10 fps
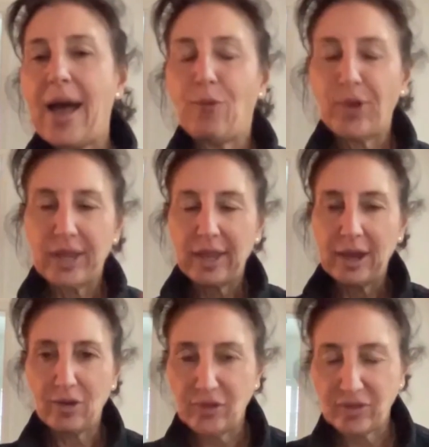we can get
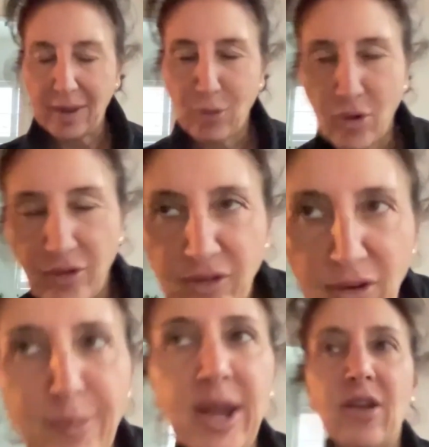onto stablecoins in
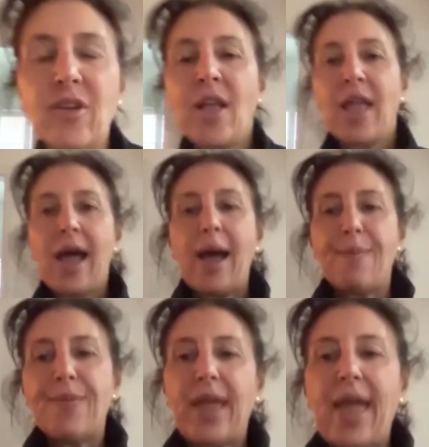a minute,
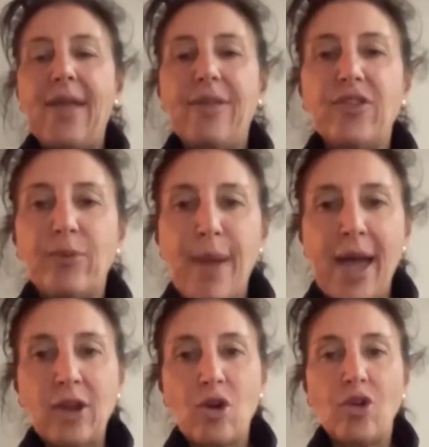the
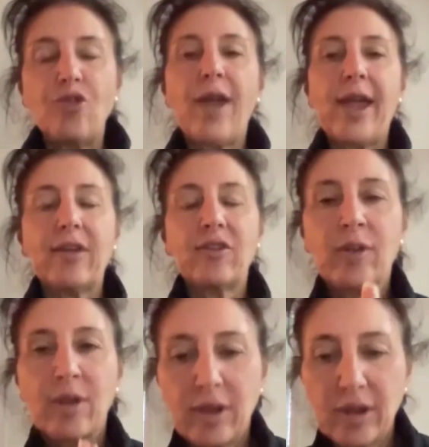smart contract
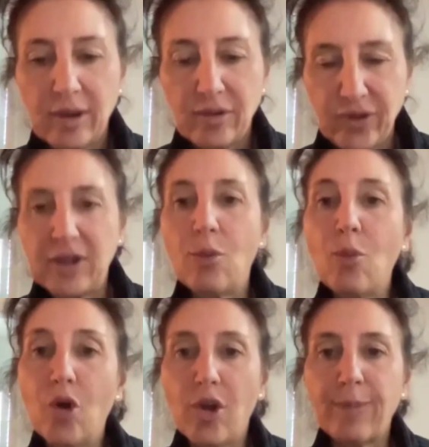didn't
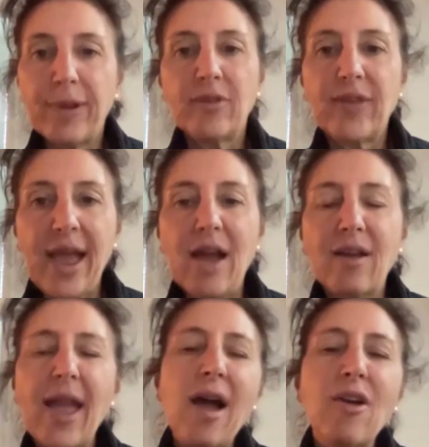work because everybody